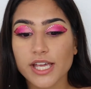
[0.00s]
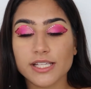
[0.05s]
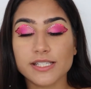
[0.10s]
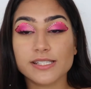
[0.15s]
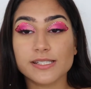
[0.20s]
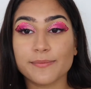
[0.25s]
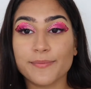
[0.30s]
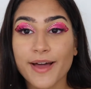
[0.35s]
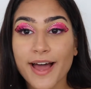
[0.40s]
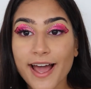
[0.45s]
is
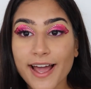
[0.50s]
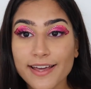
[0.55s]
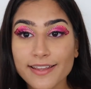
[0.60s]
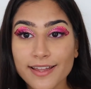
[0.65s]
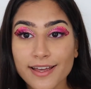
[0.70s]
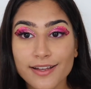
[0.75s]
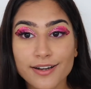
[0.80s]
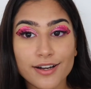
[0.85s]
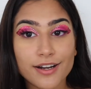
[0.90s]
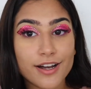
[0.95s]
some
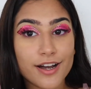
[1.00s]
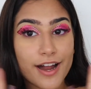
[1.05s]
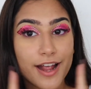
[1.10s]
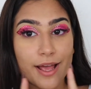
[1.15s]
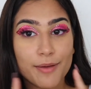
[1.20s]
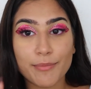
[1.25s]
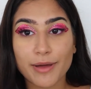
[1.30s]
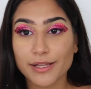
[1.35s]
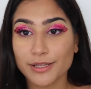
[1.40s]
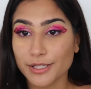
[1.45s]
highlighter
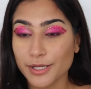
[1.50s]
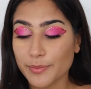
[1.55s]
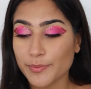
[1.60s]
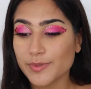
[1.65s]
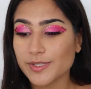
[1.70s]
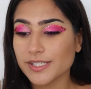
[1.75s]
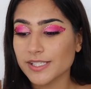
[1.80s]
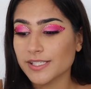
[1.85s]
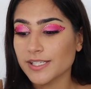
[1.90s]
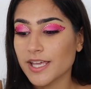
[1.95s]
and my
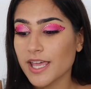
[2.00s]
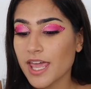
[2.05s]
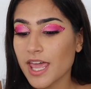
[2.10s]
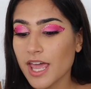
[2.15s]
lips.